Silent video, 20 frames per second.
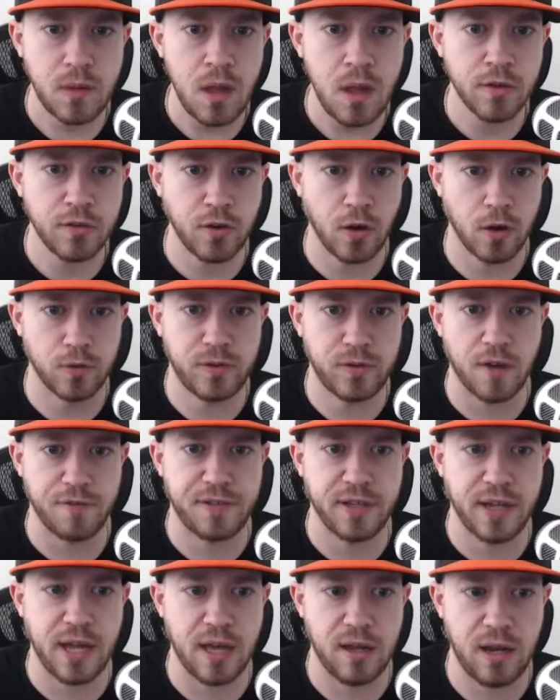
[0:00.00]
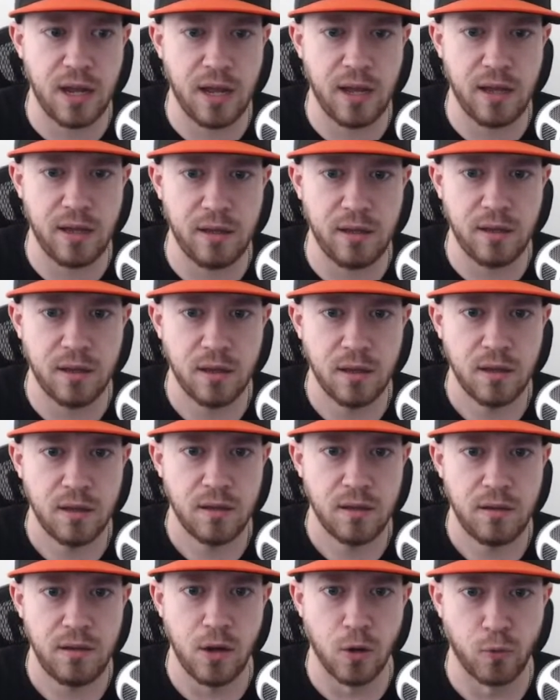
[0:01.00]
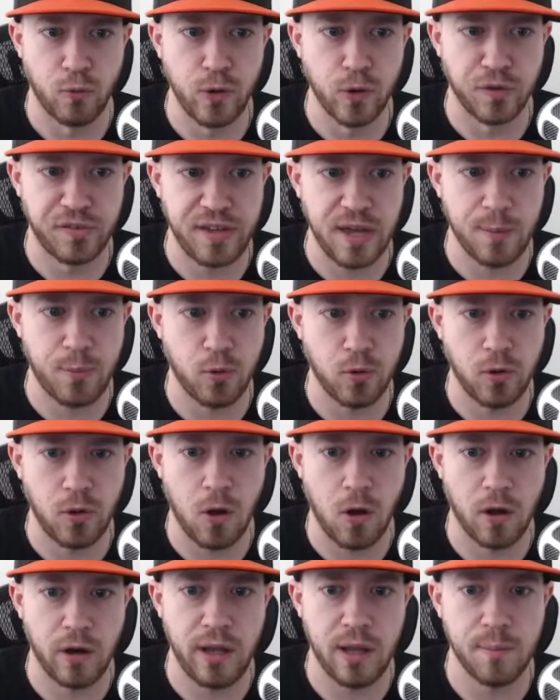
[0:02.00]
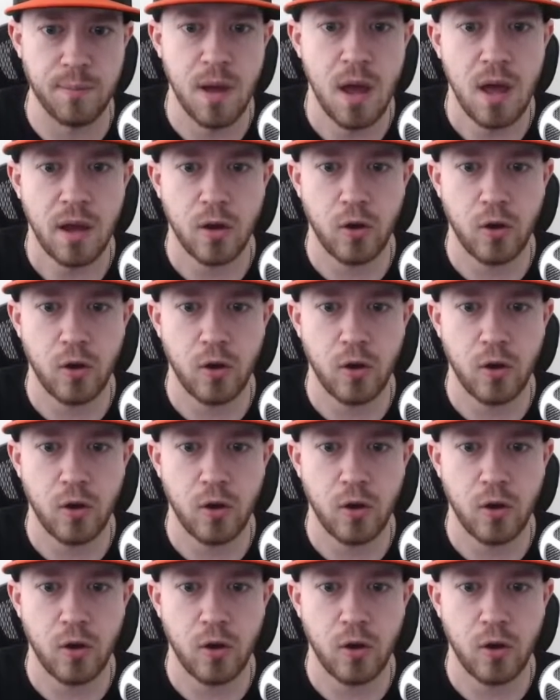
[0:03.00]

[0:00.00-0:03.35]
So tough to get a real sample on him.